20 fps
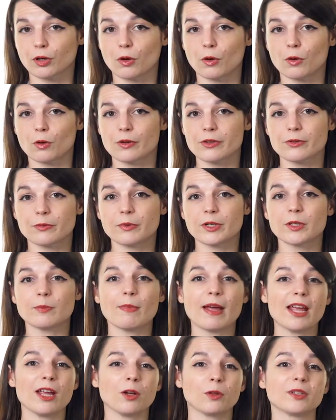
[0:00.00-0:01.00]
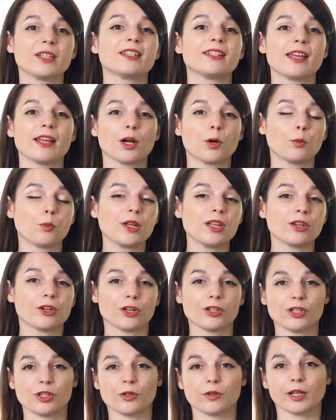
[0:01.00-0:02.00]
goals, which may only take a week
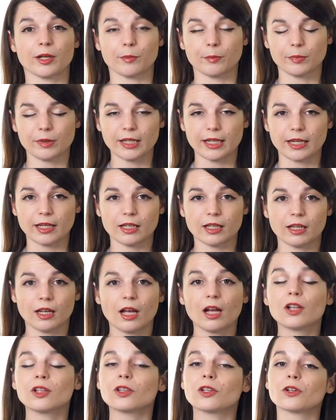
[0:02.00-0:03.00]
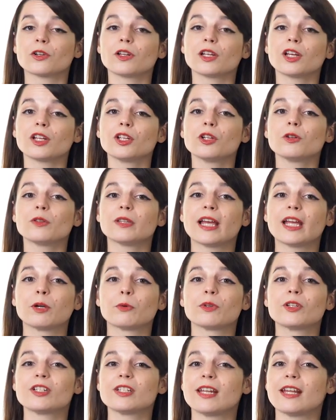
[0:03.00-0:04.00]
or two to complete, learning a new
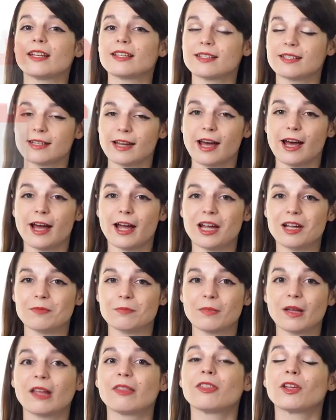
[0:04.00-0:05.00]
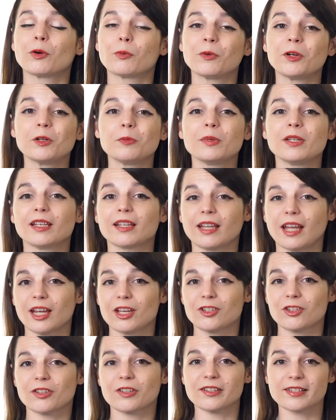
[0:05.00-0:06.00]
language takes time, and there will be
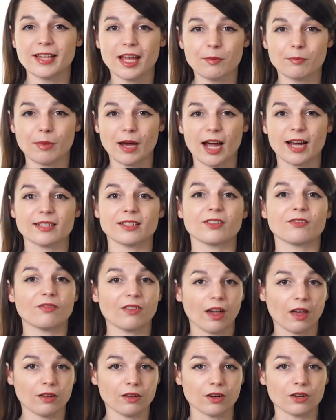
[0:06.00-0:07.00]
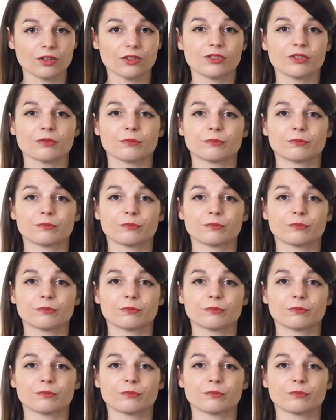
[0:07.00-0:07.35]
occasional setbacks and failures.